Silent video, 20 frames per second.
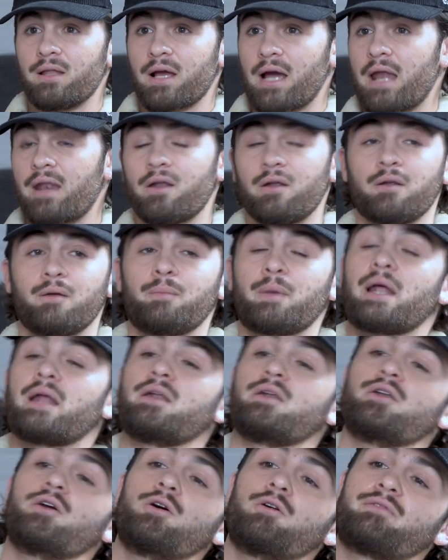Like I
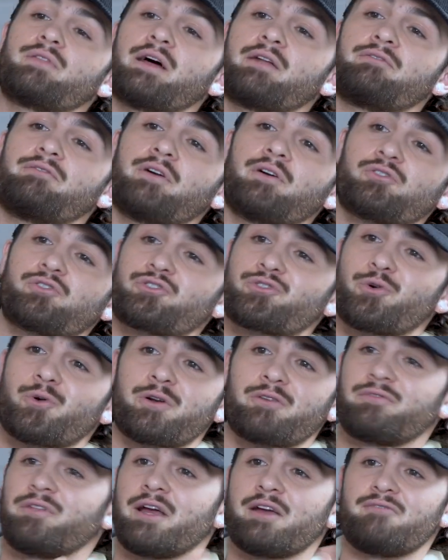didn't know if that fell
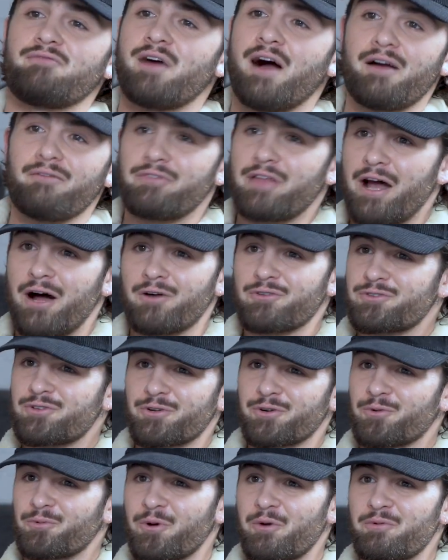short of like
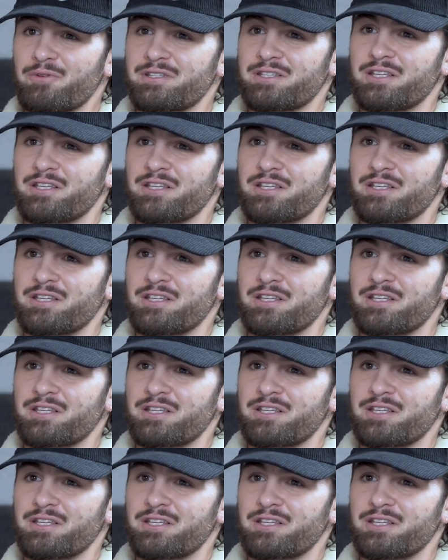5,000 or what was